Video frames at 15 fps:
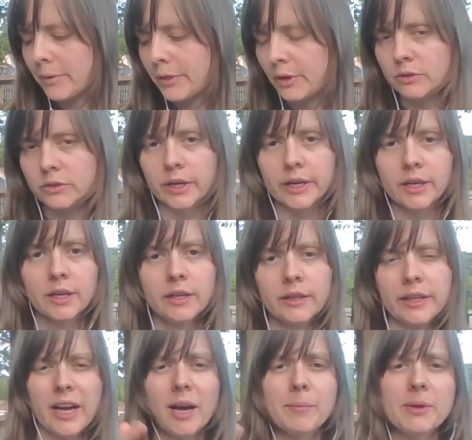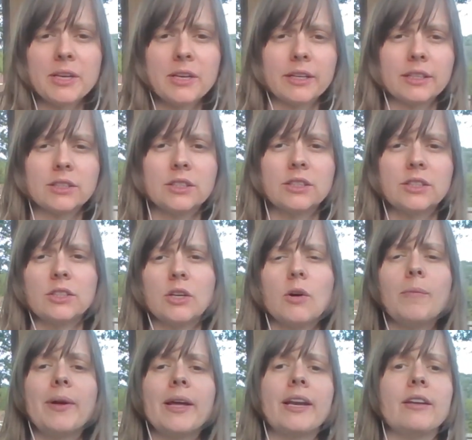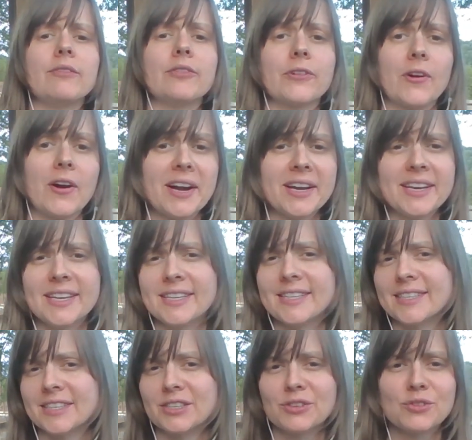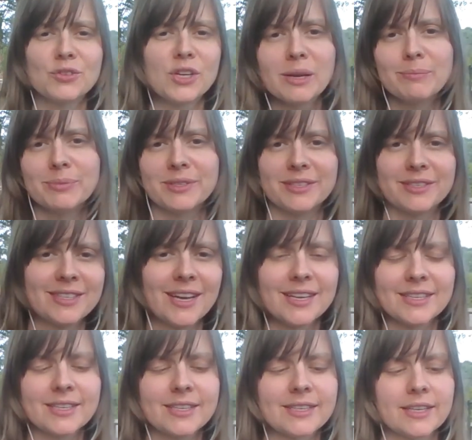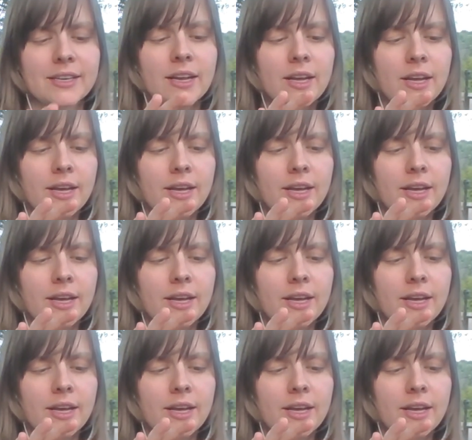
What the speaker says: There's they come in so many varieties and shapes and sizes, and